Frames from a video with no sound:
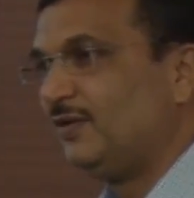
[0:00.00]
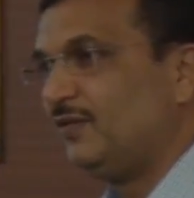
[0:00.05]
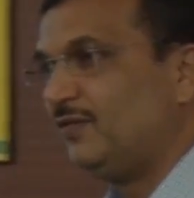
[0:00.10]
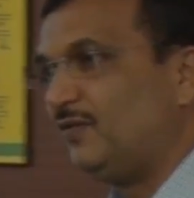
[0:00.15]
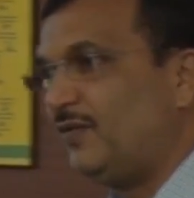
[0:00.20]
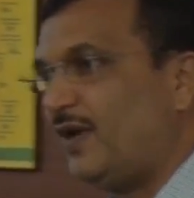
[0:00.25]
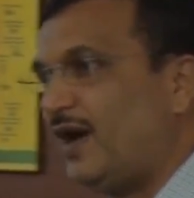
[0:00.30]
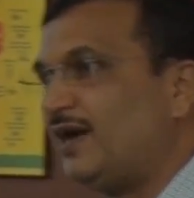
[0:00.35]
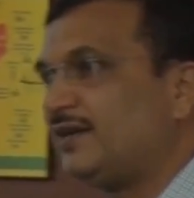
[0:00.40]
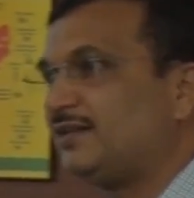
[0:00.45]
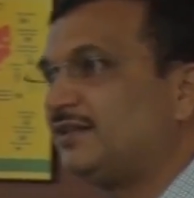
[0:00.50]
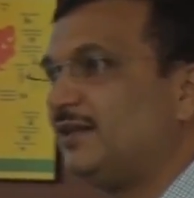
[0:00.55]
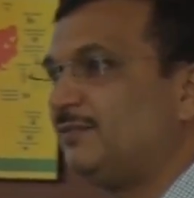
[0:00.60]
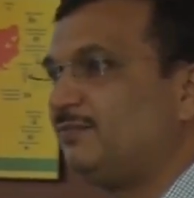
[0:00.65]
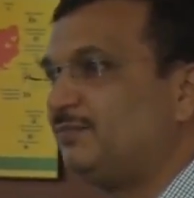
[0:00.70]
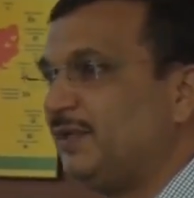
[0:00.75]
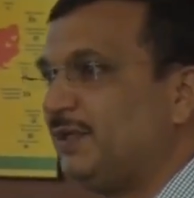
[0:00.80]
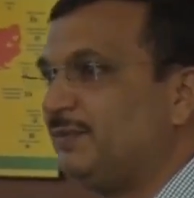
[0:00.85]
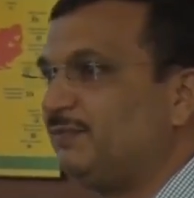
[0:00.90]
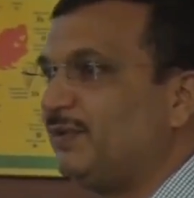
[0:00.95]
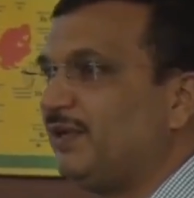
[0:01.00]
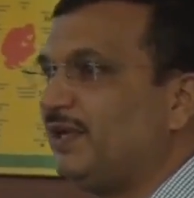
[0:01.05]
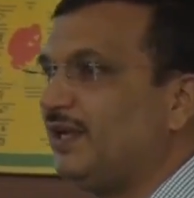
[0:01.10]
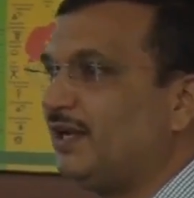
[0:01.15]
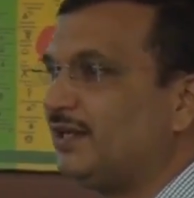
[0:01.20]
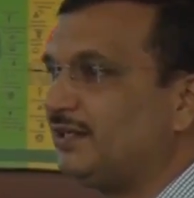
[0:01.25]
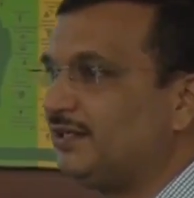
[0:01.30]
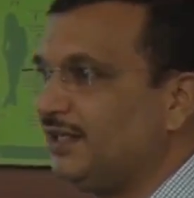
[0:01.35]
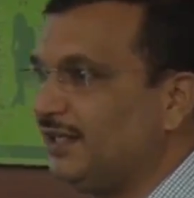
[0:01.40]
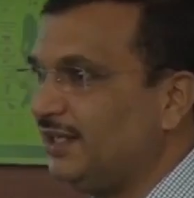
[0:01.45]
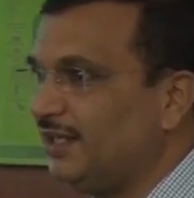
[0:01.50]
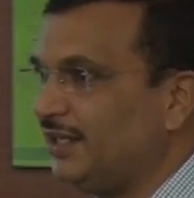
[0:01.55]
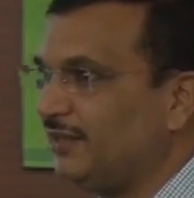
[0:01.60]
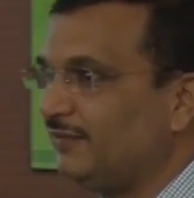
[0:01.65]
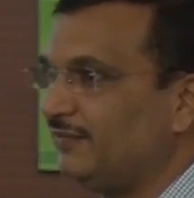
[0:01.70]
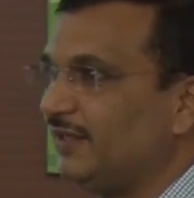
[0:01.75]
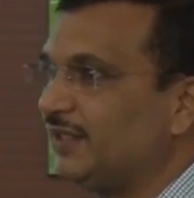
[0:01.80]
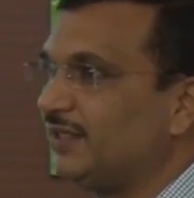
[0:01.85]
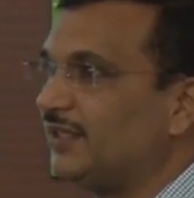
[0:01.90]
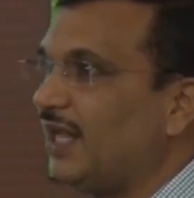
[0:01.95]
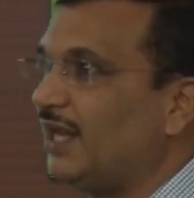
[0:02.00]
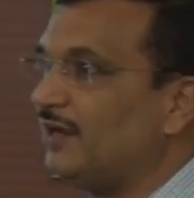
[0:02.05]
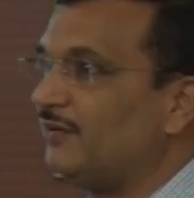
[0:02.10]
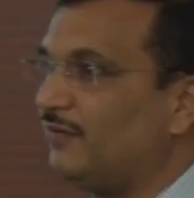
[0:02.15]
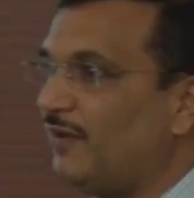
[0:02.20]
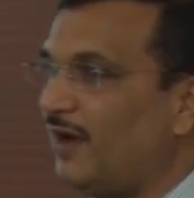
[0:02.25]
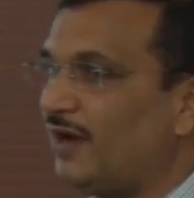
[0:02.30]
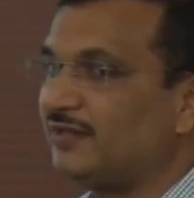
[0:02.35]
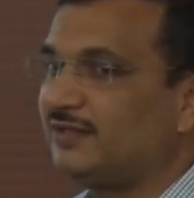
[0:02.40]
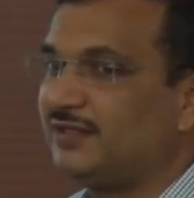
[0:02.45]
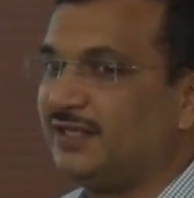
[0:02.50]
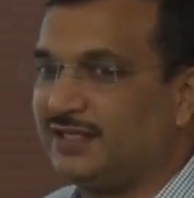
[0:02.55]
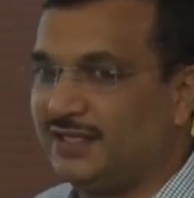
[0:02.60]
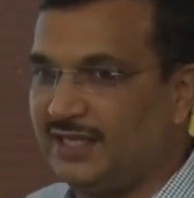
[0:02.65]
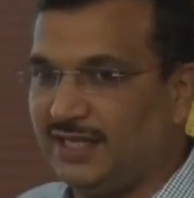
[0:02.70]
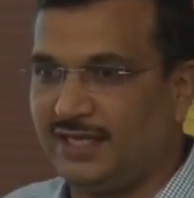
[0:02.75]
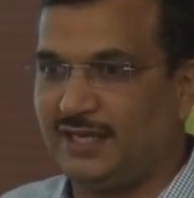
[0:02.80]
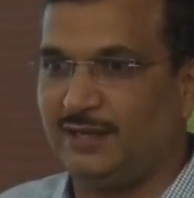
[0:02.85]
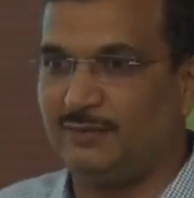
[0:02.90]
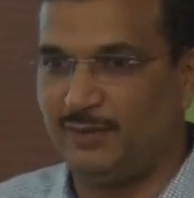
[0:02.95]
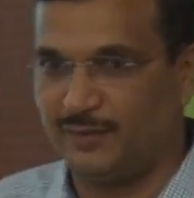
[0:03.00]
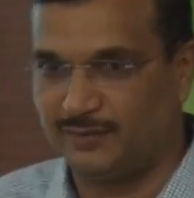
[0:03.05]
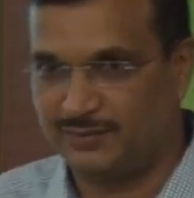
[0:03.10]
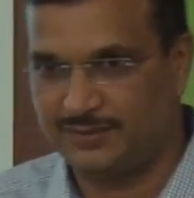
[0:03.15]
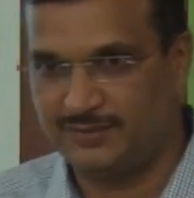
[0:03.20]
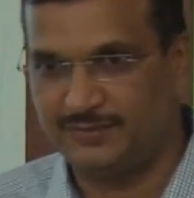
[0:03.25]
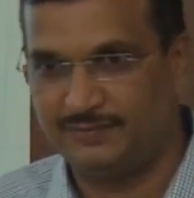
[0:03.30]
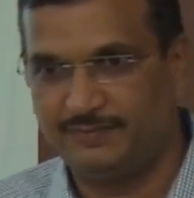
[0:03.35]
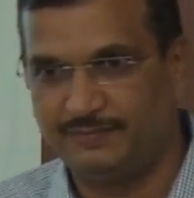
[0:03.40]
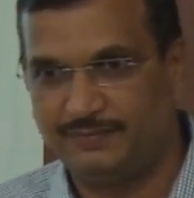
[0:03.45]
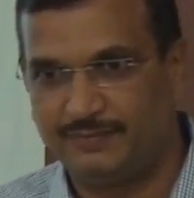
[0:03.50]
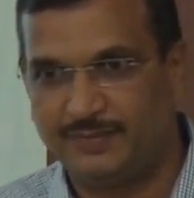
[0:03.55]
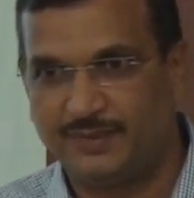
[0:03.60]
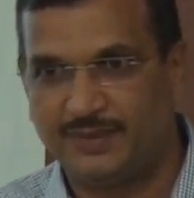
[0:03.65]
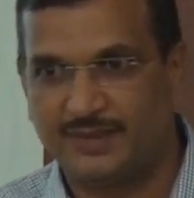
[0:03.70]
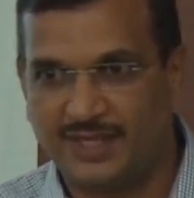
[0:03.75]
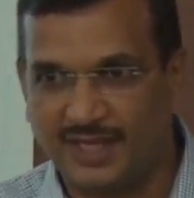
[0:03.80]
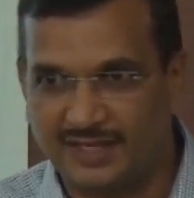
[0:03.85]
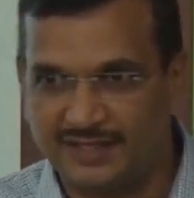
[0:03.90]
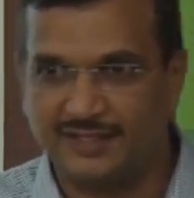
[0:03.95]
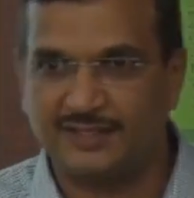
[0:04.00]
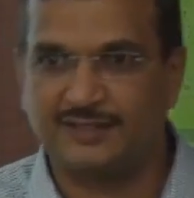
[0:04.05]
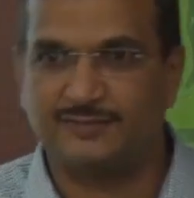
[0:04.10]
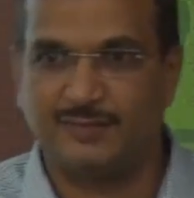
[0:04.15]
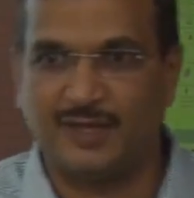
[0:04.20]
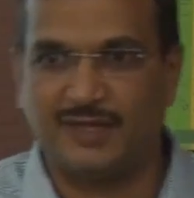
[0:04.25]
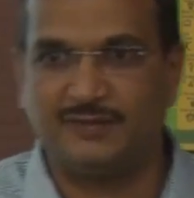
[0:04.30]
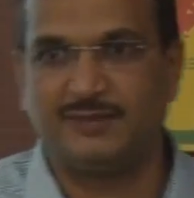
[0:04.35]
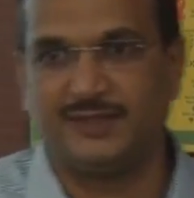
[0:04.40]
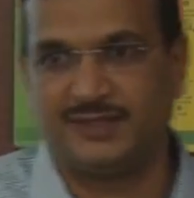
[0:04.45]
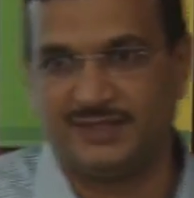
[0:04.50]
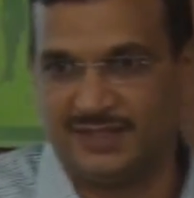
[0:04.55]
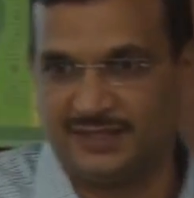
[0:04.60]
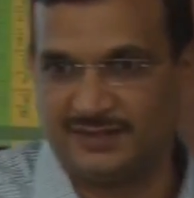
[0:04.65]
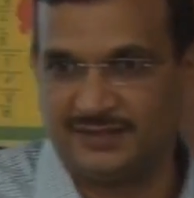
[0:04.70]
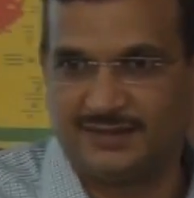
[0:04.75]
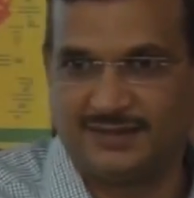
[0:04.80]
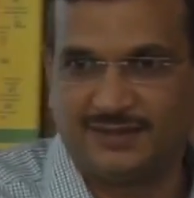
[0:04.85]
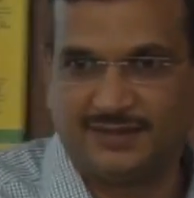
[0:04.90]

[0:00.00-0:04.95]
what the people are dealing with and what they care about. That is my business.